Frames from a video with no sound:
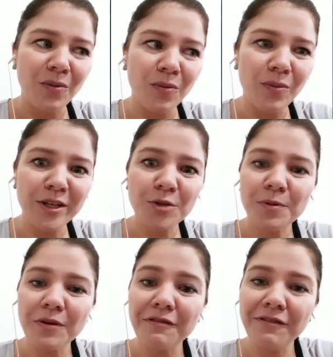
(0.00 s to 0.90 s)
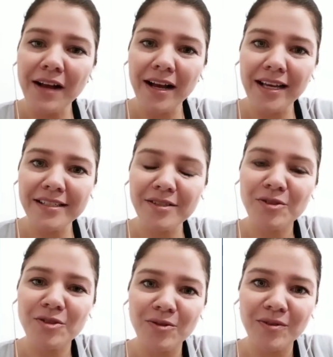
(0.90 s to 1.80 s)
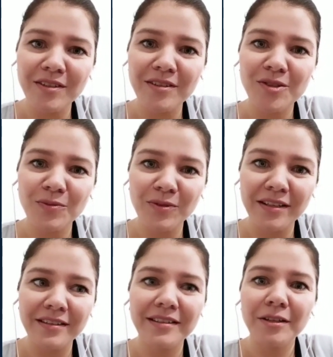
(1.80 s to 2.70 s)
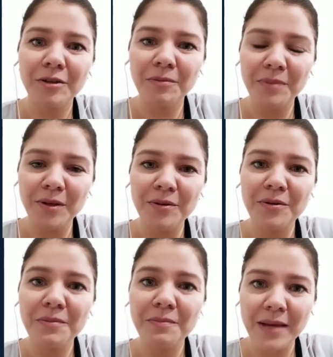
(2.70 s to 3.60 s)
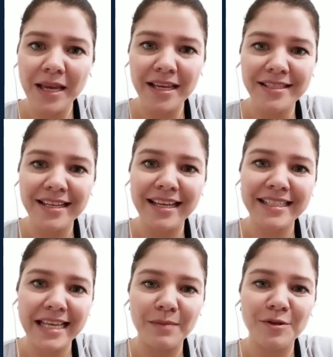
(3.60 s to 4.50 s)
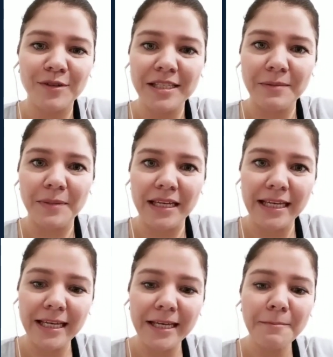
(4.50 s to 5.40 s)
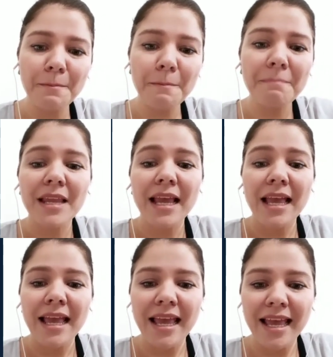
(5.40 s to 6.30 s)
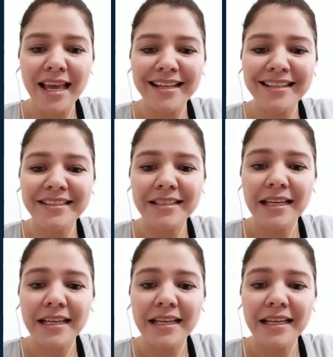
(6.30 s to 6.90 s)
which provides students with computer-based exams for CPE, and